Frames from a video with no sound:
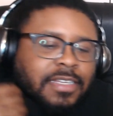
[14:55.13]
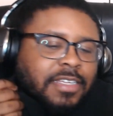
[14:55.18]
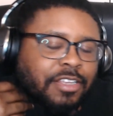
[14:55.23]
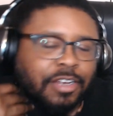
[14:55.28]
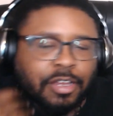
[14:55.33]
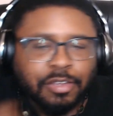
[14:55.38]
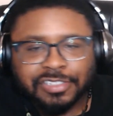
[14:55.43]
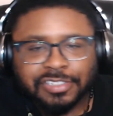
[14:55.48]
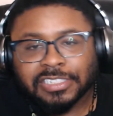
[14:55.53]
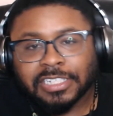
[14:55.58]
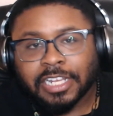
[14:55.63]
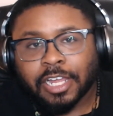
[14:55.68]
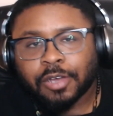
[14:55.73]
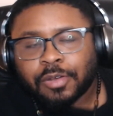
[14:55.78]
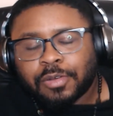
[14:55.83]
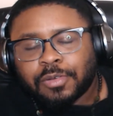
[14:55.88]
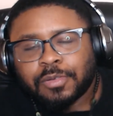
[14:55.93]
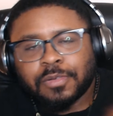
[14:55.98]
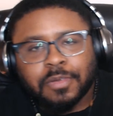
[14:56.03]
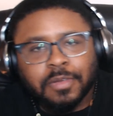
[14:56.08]
you know,
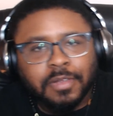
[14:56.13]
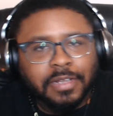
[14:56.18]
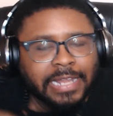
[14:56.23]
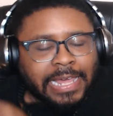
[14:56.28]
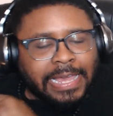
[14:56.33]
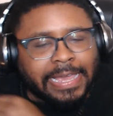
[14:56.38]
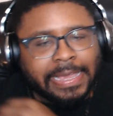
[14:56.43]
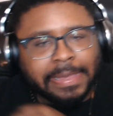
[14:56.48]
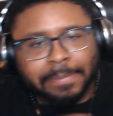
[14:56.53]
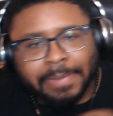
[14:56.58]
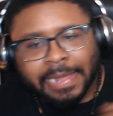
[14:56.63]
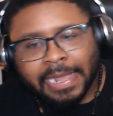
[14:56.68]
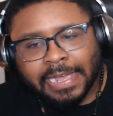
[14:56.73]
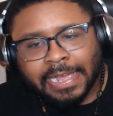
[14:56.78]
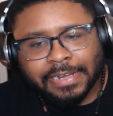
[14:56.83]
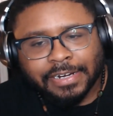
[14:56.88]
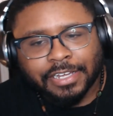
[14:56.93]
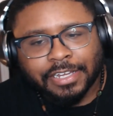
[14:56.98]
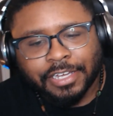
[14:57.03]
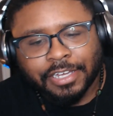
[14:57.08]
slow lagging
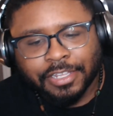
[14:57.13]
behind the